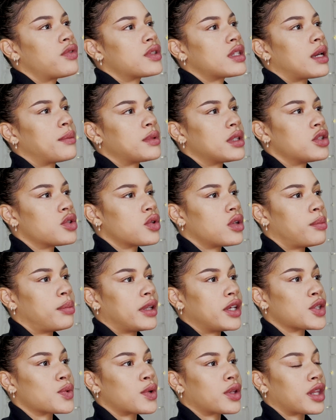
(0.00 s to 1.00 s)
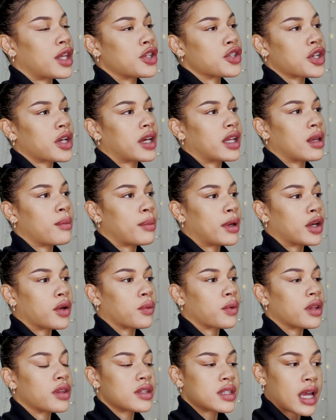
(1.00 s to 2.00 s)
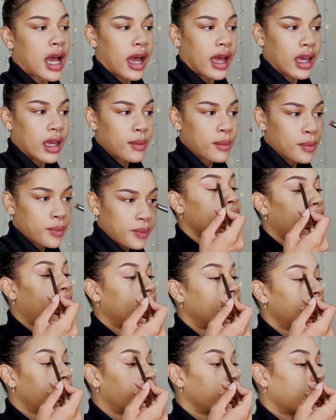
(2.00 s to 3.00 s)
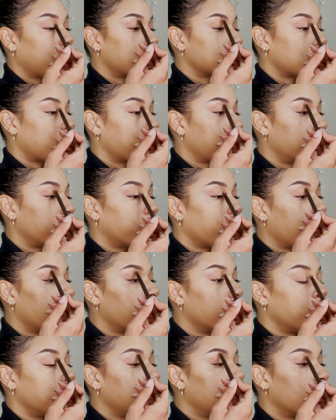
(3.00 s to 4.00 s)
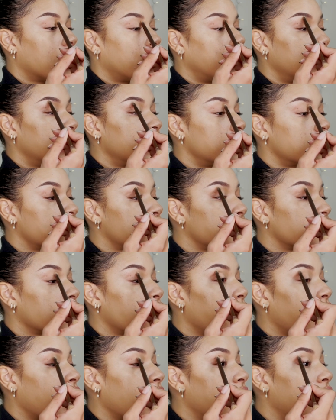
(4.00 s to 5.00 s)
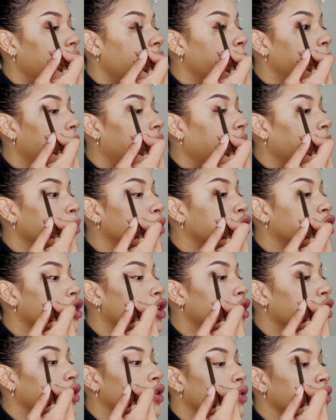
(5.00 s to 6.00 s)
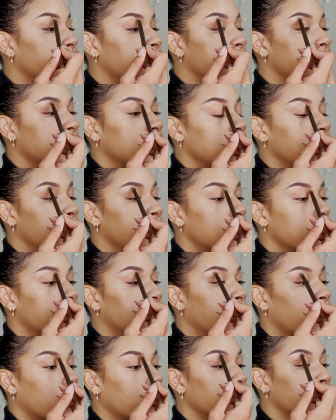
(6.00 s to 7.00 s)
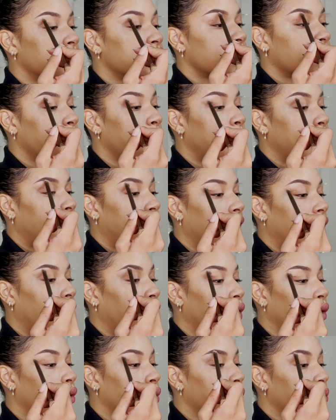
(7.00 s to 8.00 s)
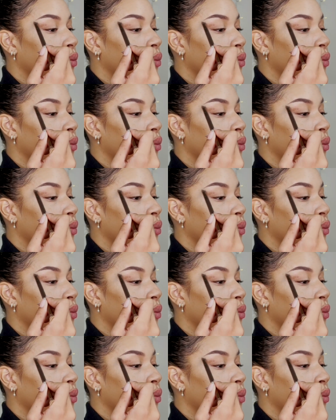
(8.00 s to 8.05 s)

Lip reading: stepped into a place where things are getting better with time. And if you guys have been following me on Instagram, I'm sure you've seen me post about